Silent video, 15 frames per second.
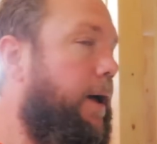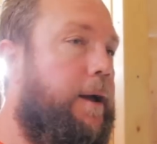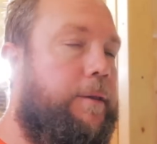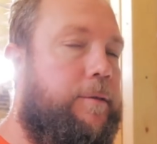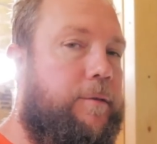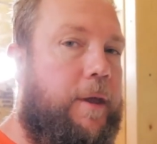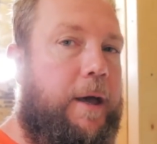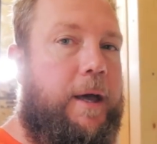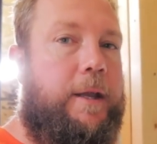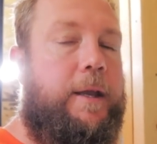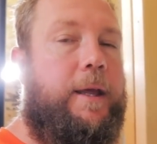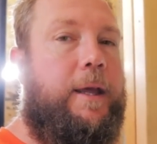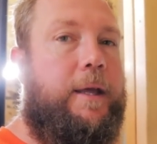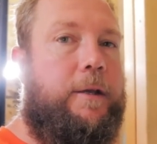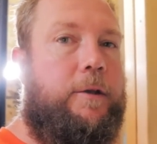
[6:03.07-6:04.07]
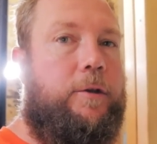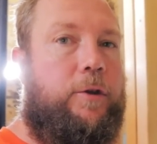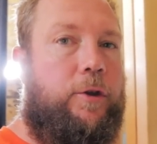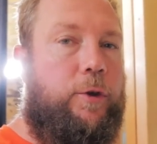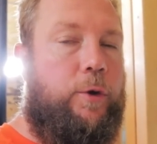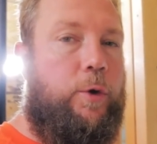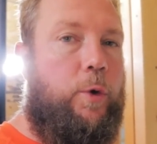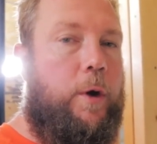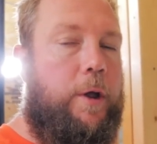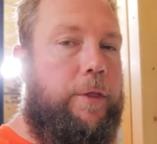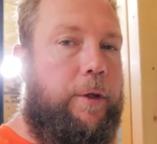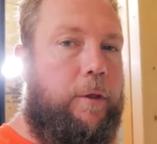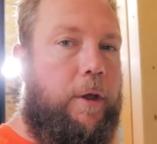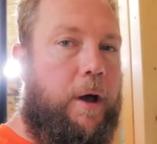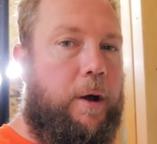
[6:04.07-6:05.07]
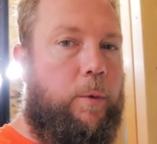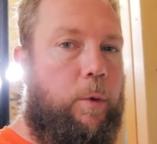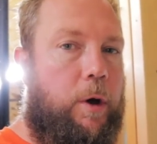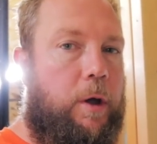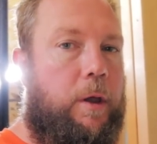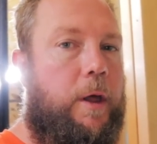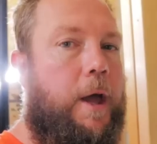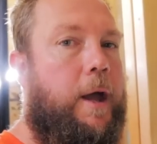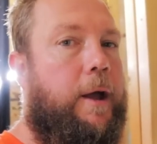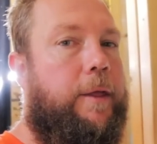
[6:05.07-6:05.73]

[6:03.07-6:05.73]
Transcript: that stud into the log wall,